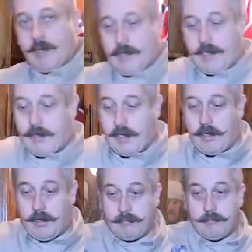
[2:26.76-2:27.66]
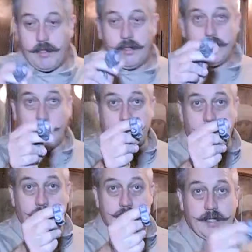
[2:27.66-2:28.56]
here they are. Nice
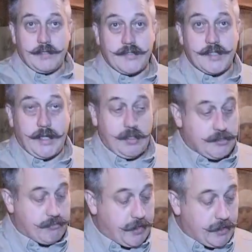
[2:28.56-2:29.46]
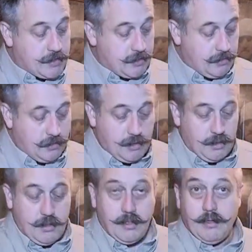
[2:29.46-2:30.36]
little set of stainless rings.
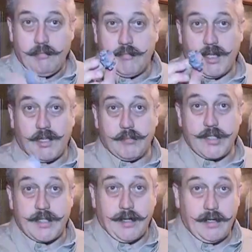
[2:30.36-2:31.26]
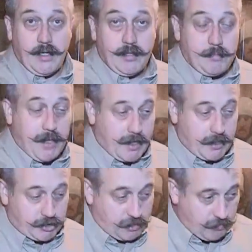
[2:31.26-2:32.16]
They come as standard in the
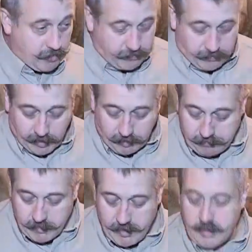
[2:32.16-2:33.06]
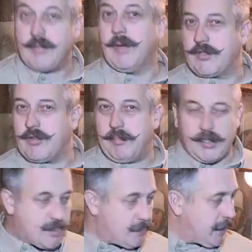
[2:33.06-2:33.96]
packaging with some extra
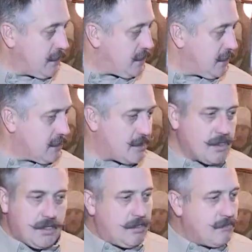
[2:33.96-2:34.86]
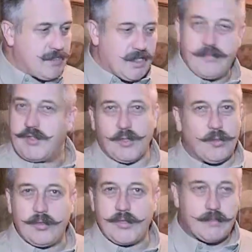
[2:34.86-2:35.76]
butt spacers, set of
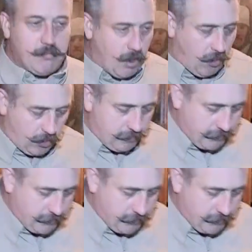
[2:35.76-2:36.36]
tools, lock,